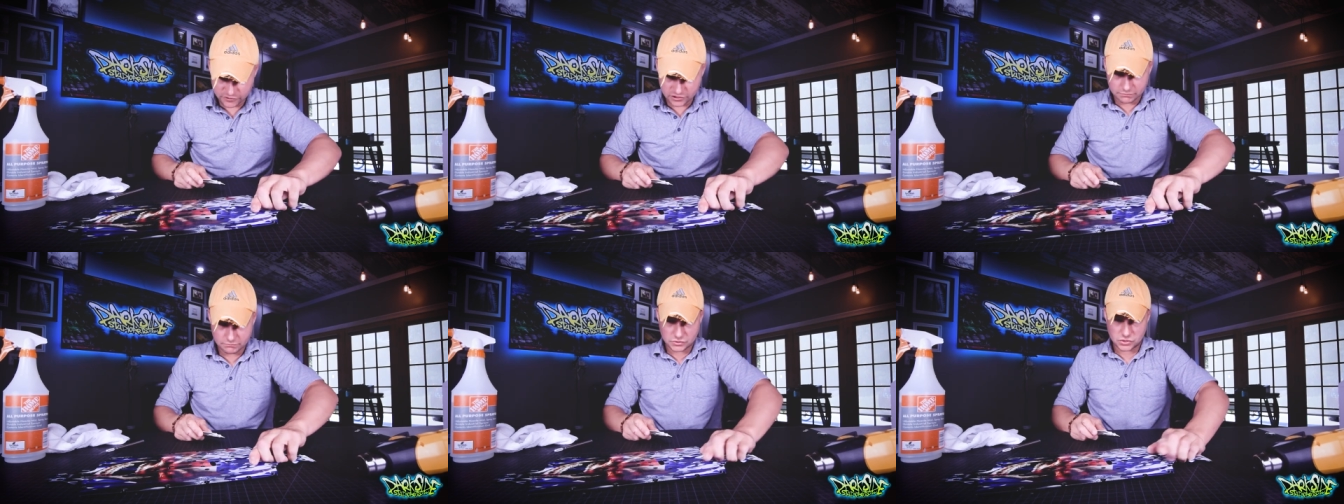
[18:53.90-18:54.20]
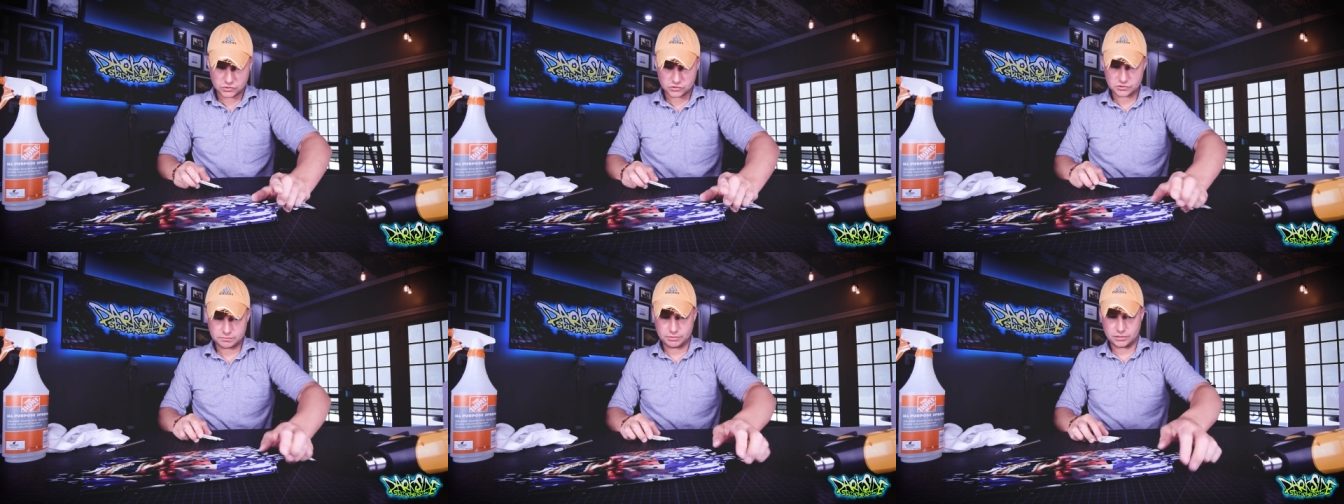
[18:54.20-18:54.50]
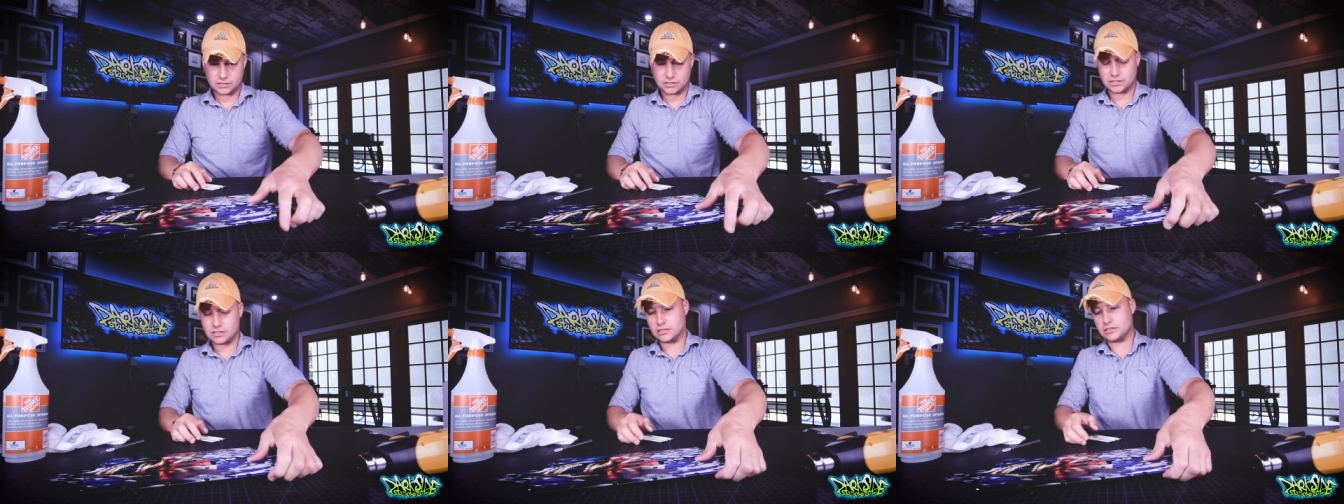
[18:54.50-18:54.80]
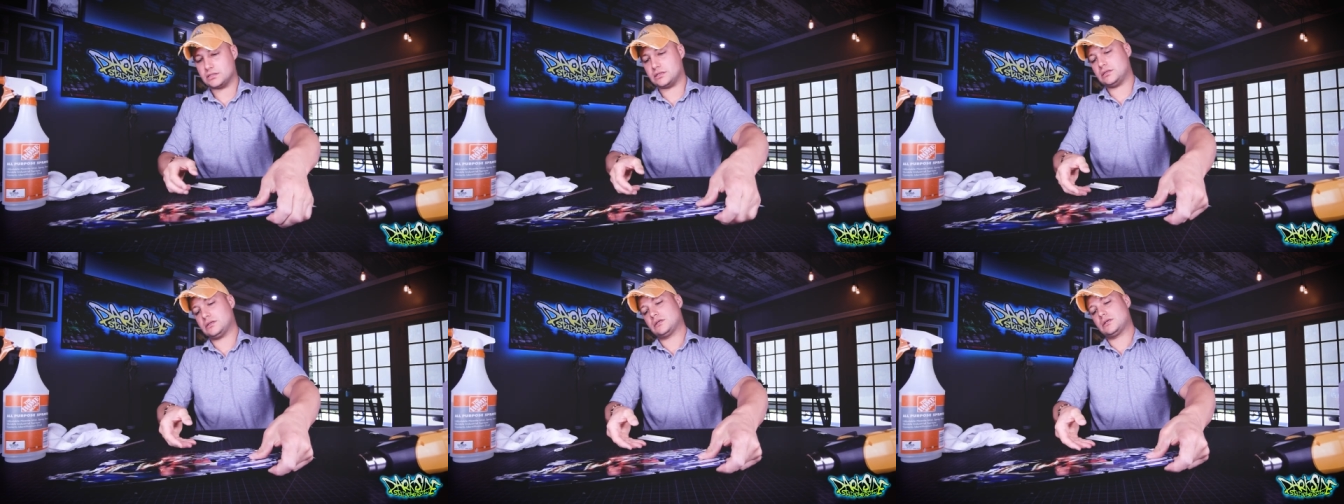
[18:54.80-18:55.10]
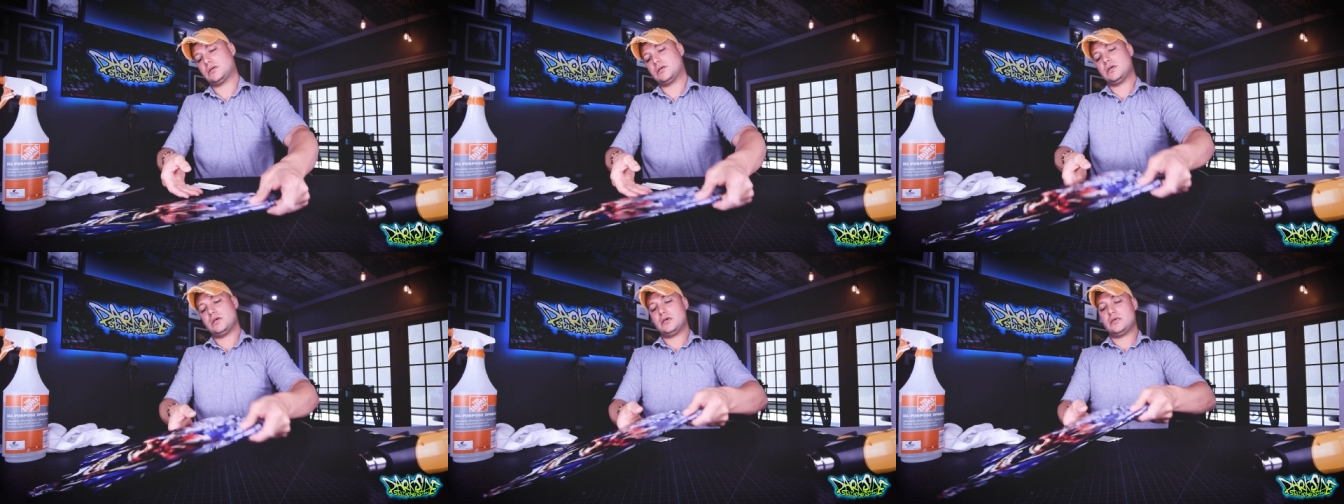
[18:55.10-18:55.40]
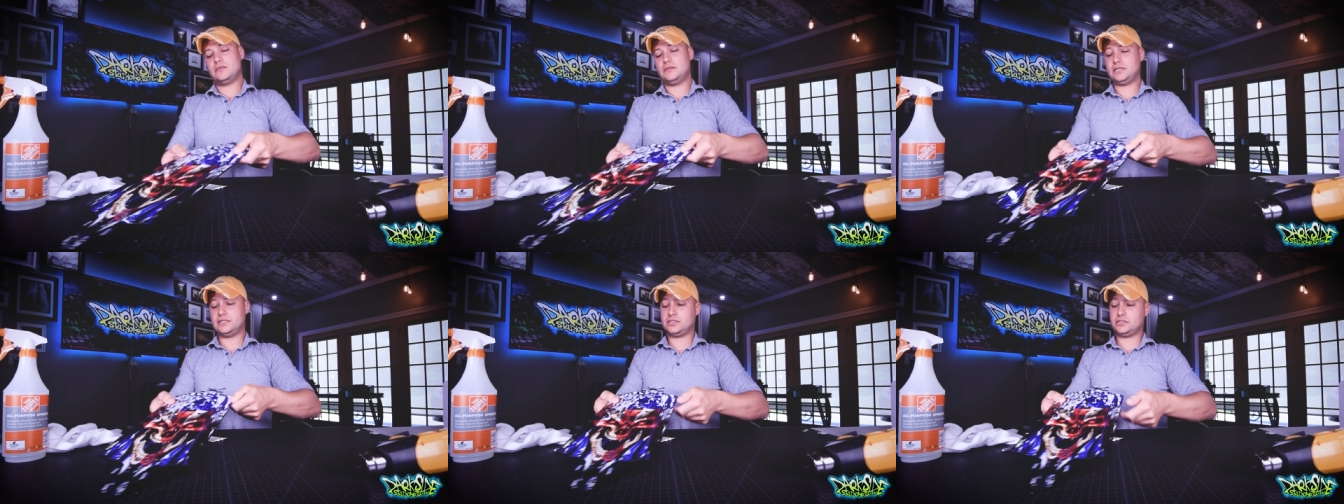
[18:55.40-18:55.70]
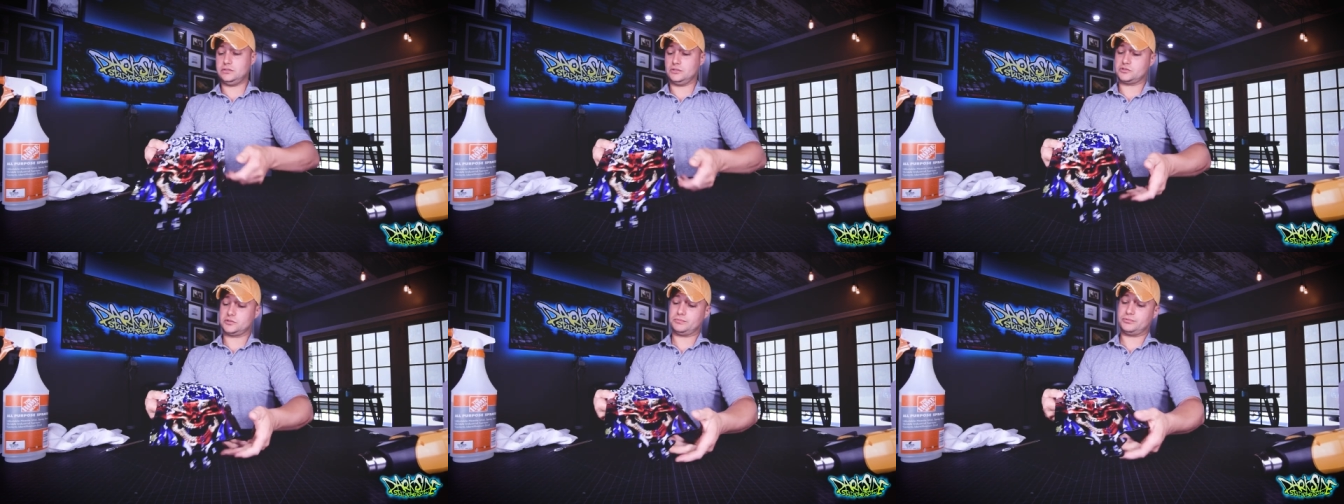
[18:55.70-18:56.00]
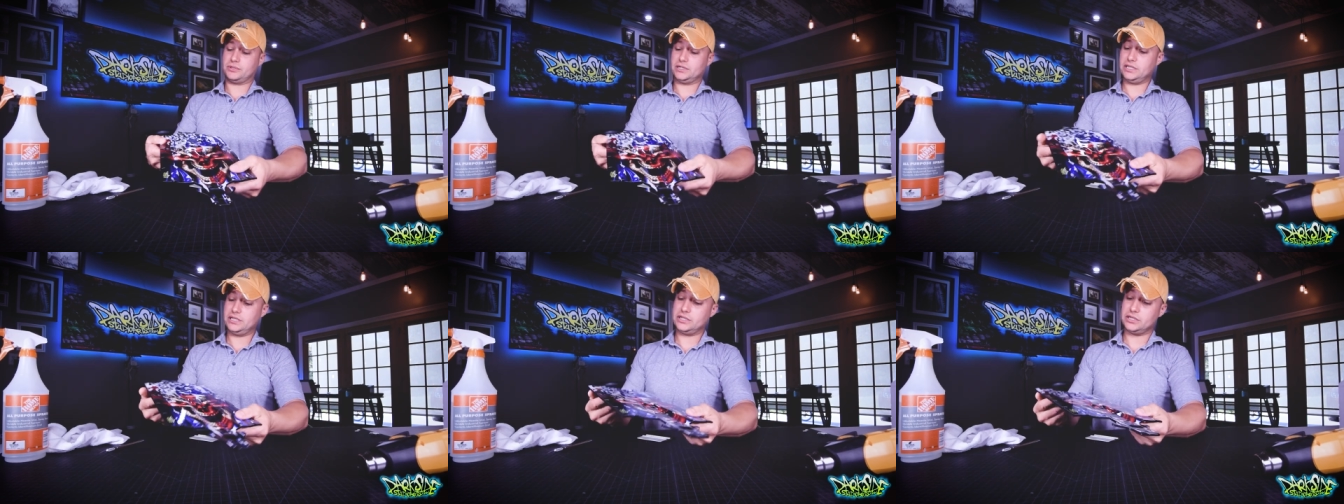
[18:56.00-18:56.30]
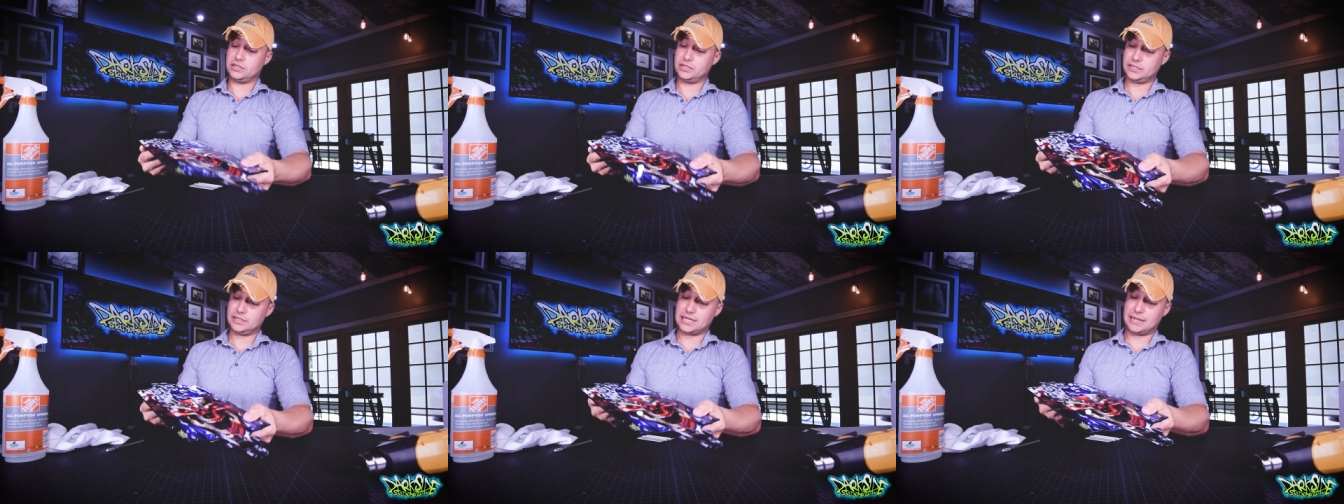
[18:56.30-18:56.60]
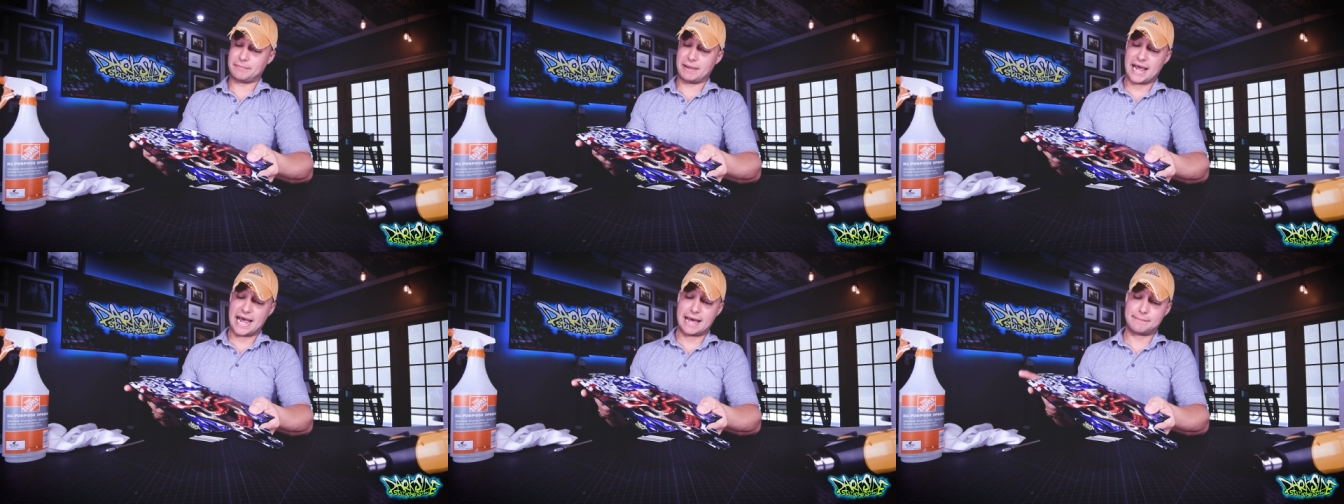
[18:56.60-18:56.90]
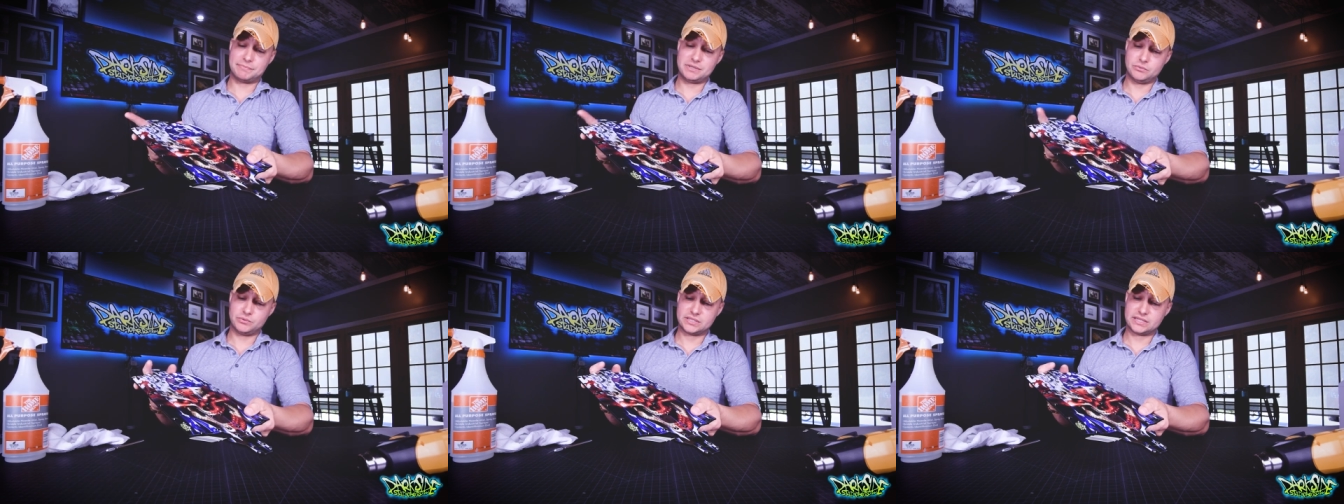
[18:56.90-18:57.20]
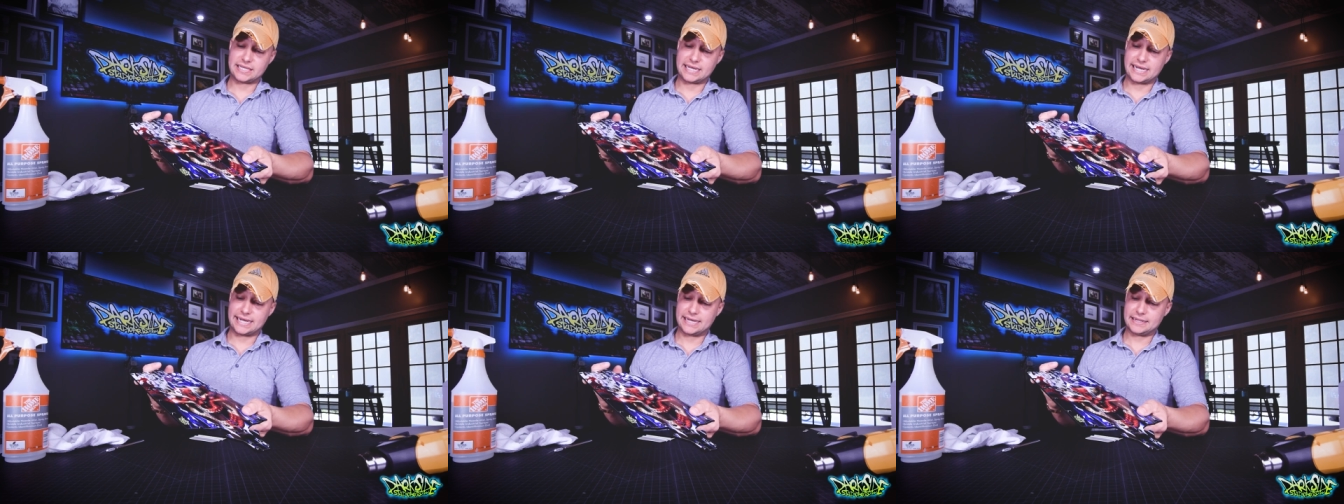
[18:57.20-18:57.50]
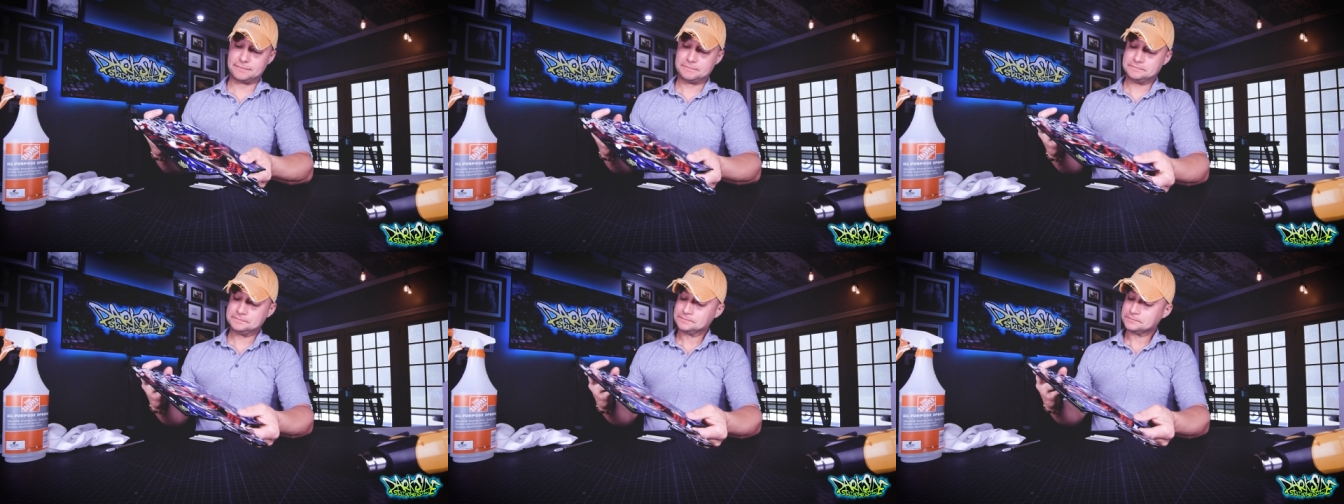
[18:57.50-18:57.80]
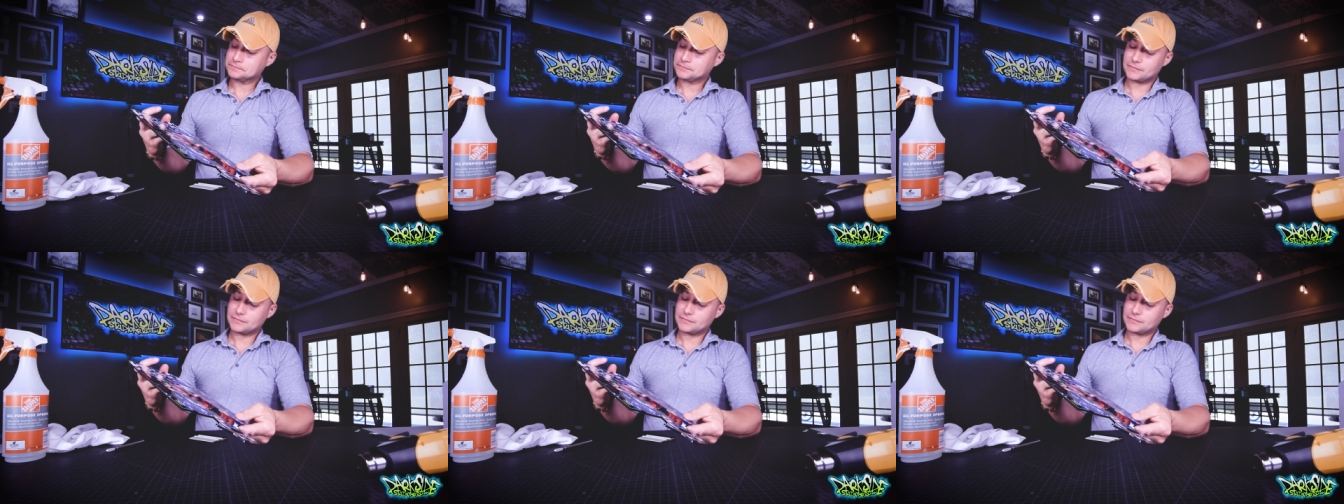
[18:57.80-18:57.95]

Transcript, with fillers: for the most part. This looks pretty good. I'm happy with that.